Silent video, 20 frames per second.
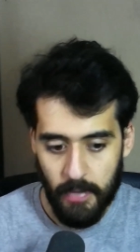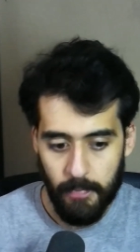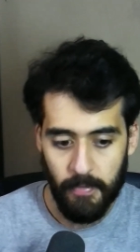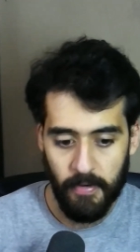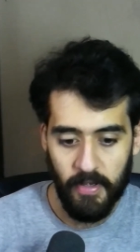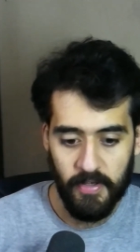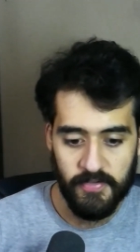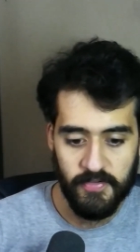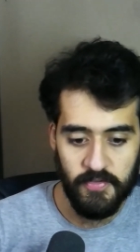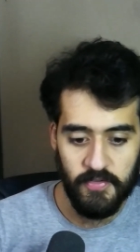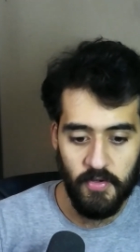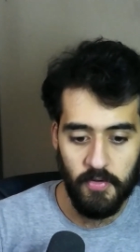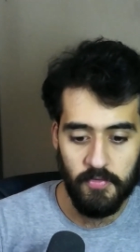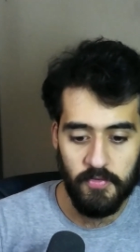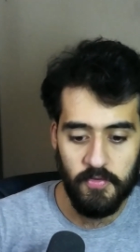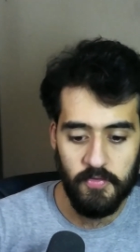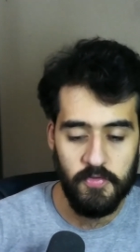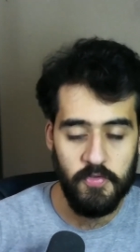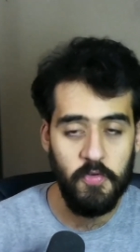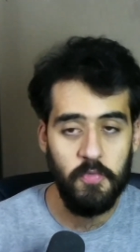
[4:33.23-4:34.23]
but also don't
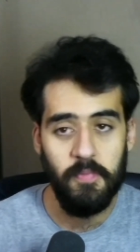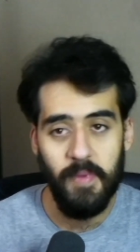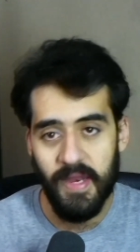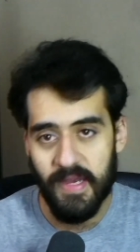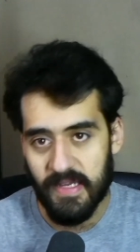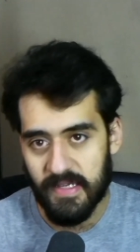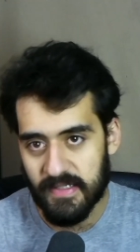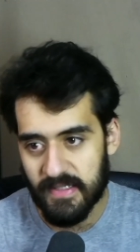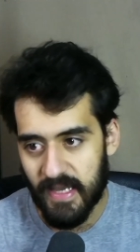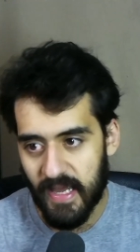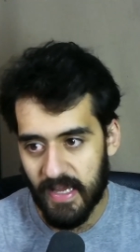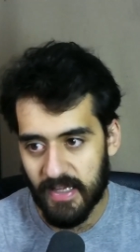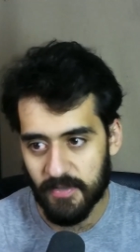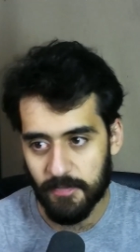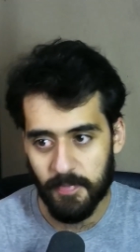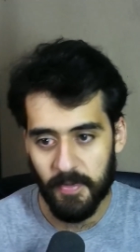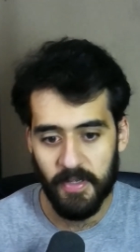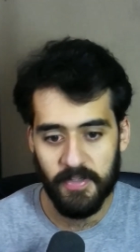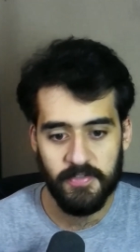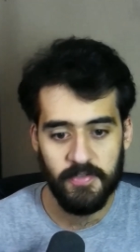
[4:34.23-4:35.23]
do too many tags
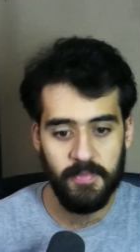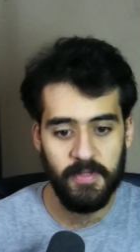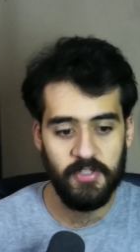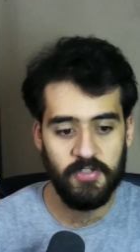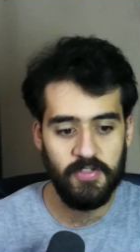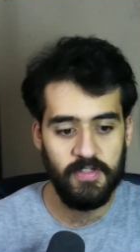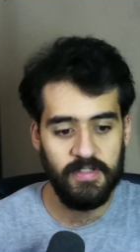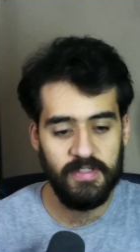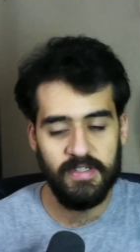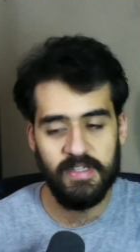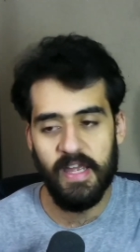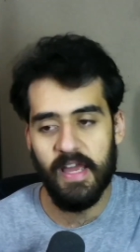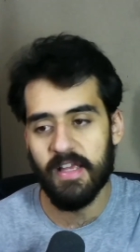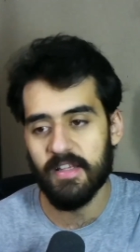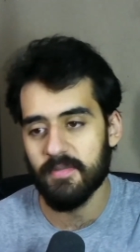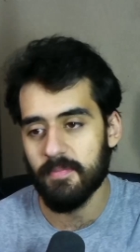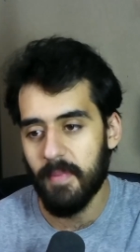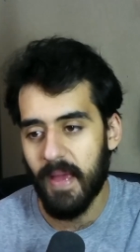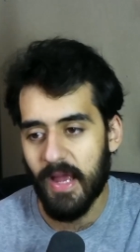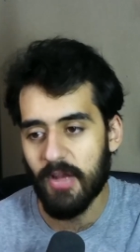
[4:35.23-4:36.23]
but also make sure that the
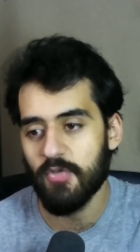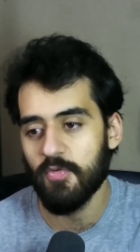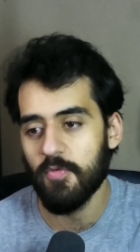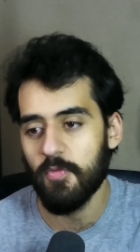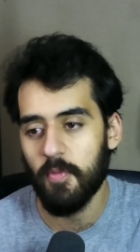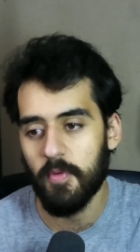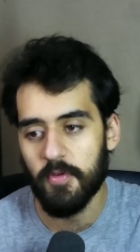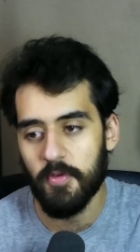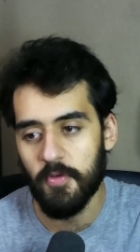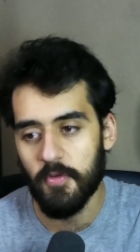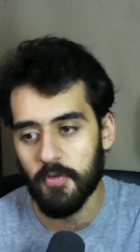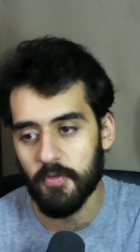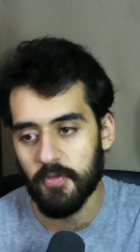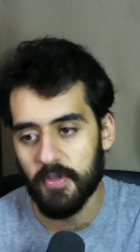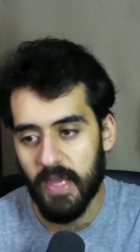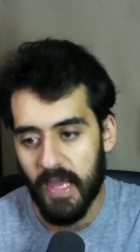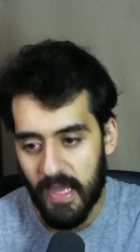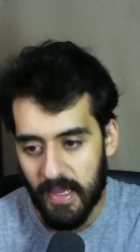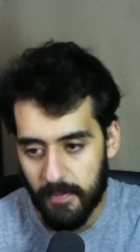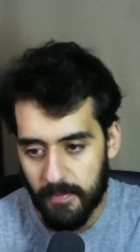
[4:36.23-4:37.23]
tags match with what your
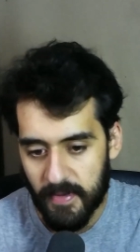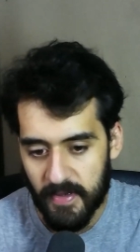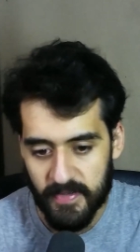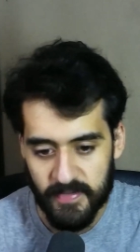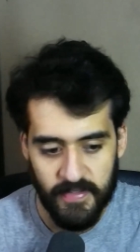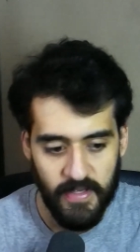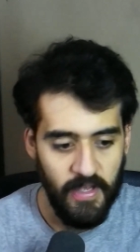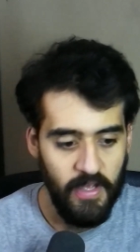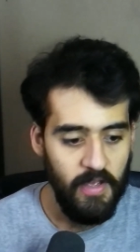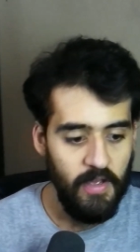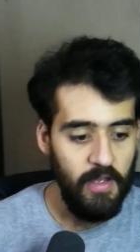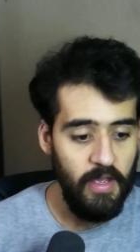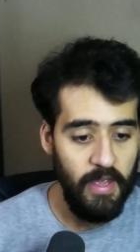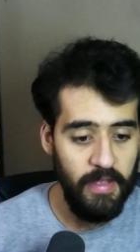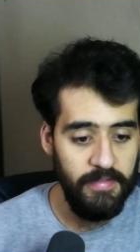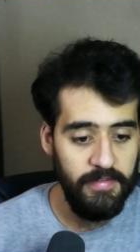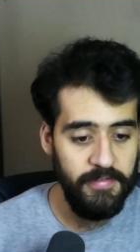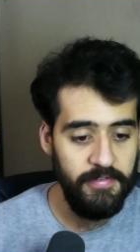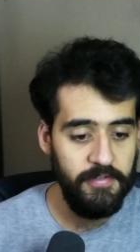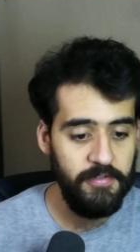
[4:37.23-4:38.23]
game is
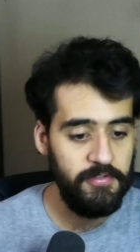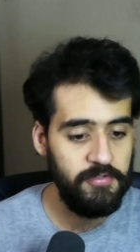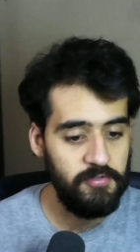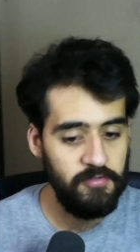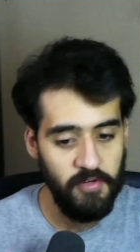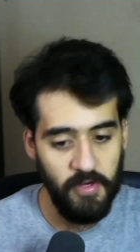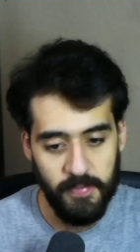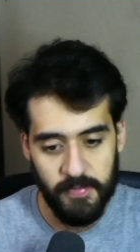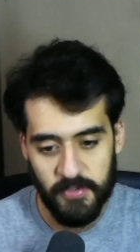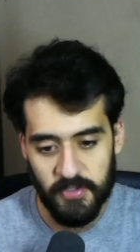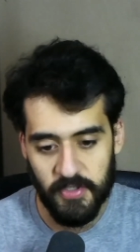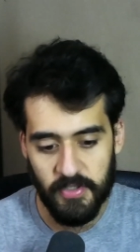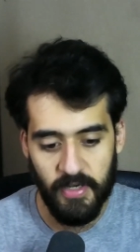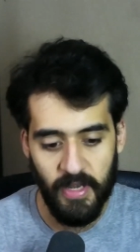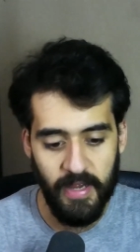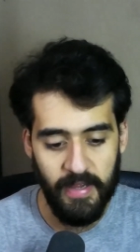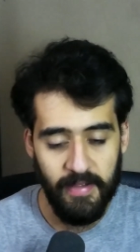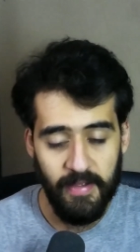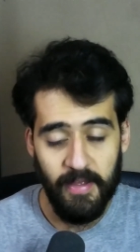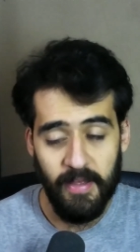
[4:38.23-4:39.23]
and the description
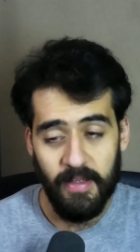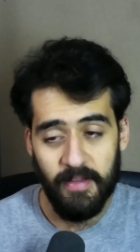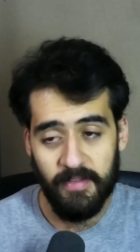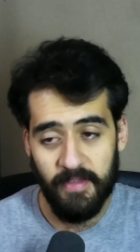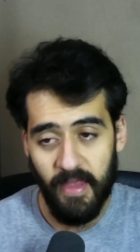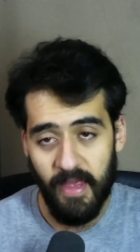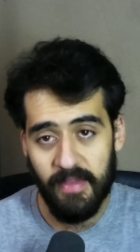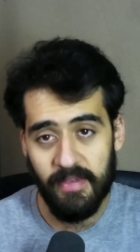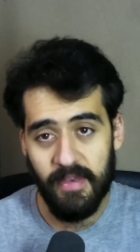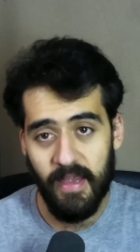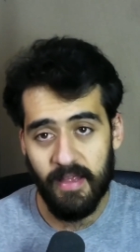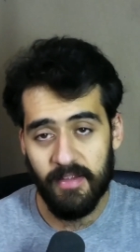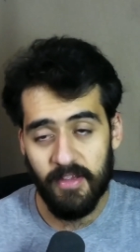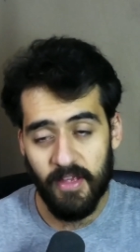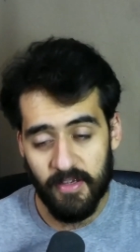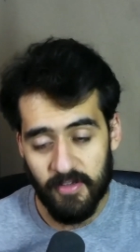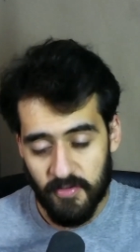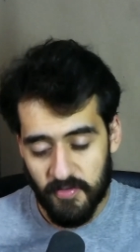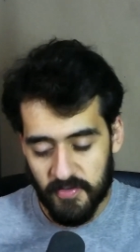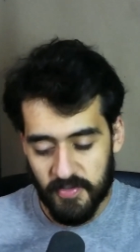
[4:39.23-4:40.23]
i
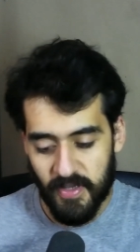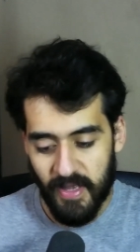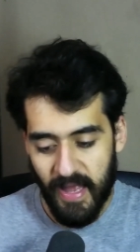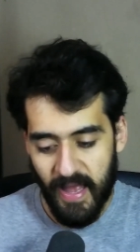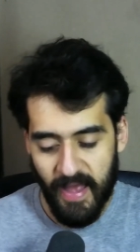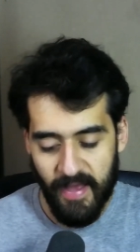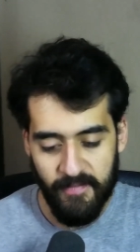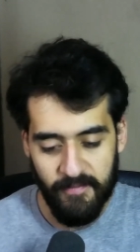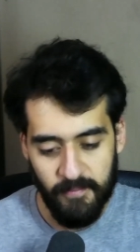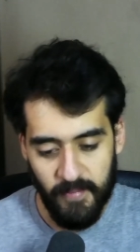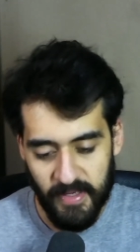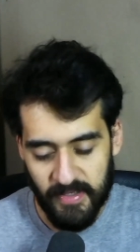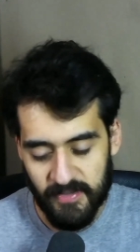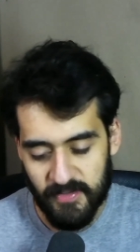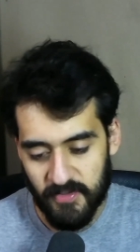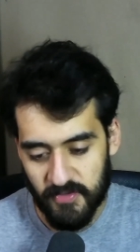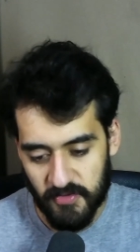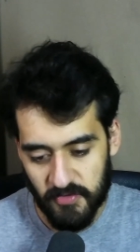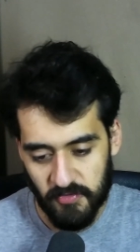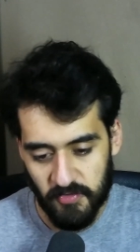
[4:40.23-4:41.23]
i used to have my
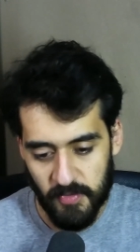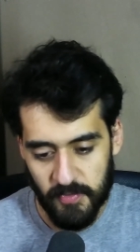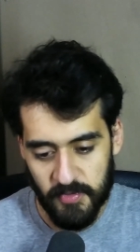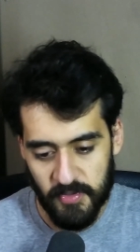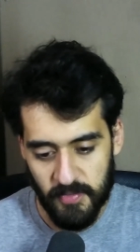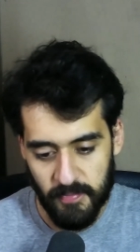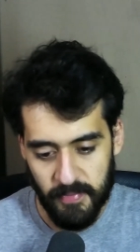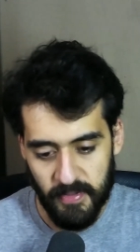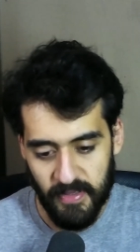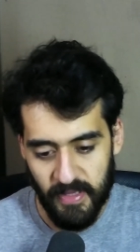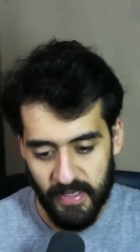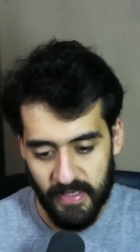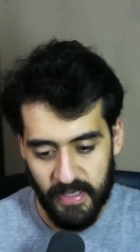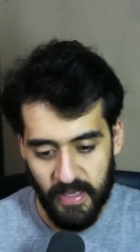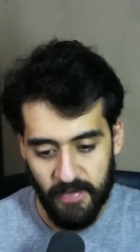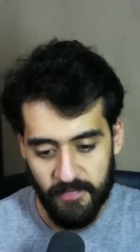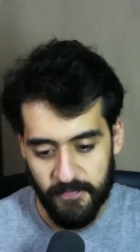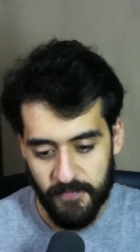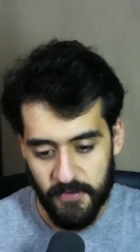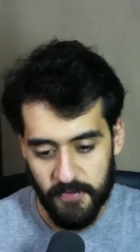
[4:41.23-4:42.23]
description be like
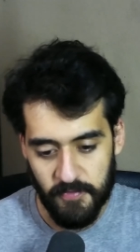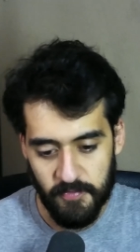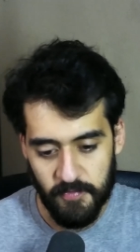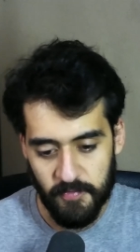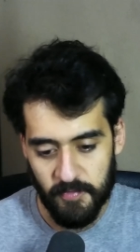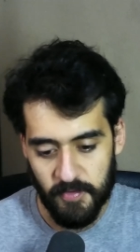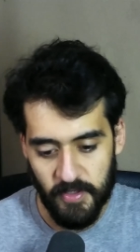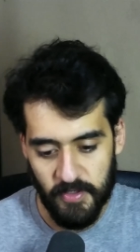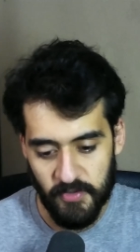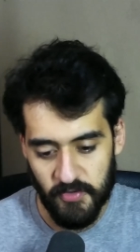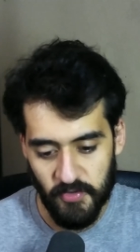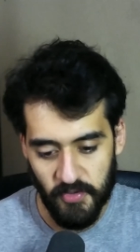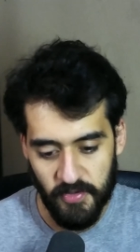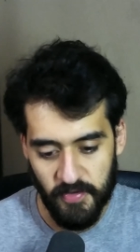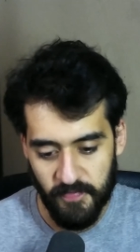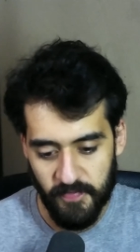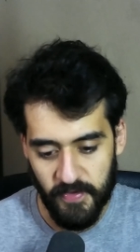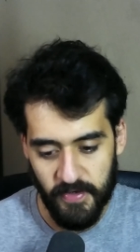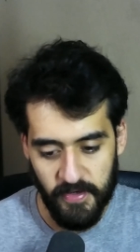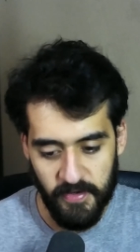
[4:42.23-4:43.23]
if you enjoy
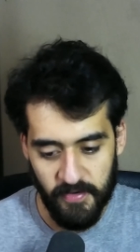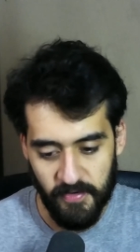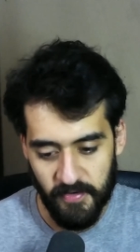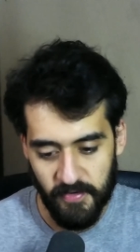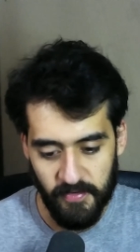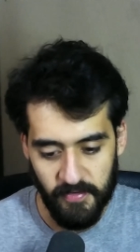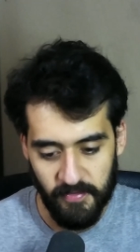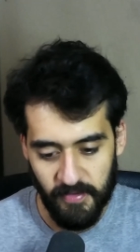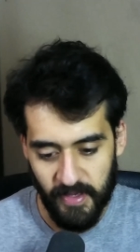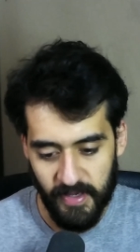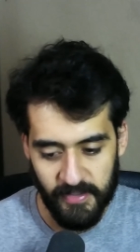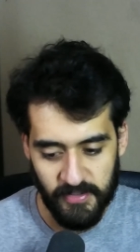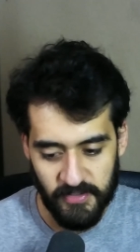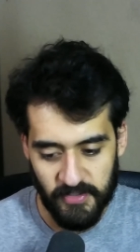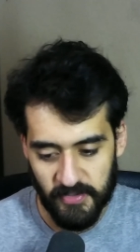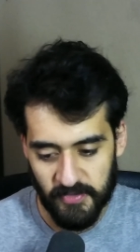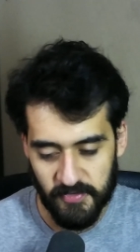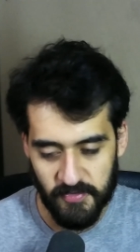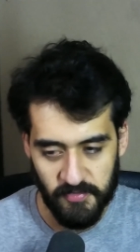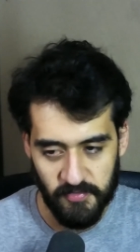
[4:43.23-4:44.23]
the video like
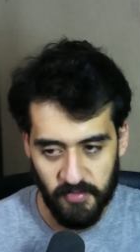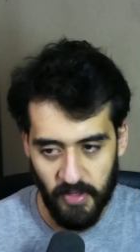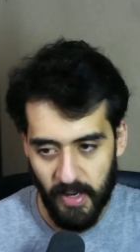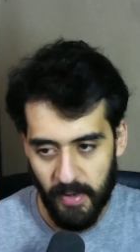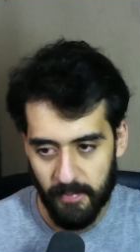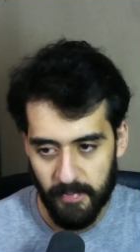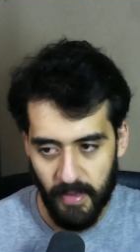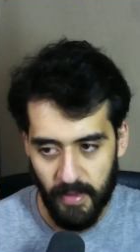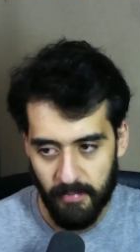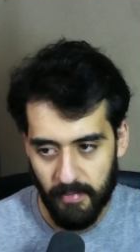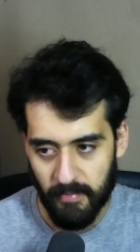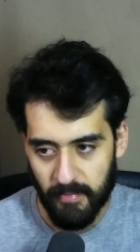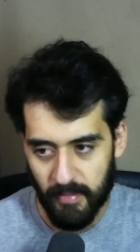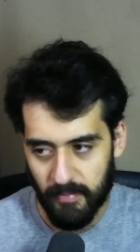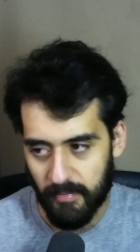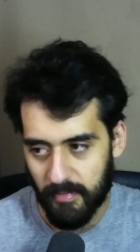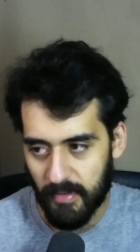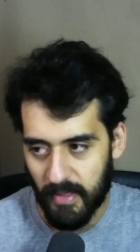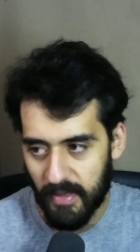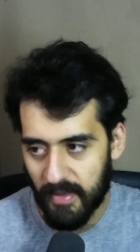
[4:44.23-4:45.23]
share subscribe blah blah blah
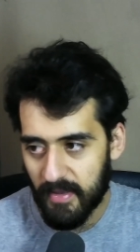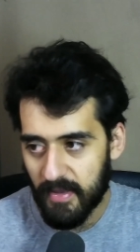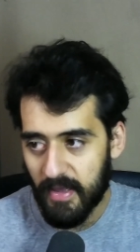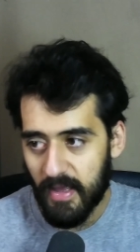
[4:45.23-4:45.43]
blah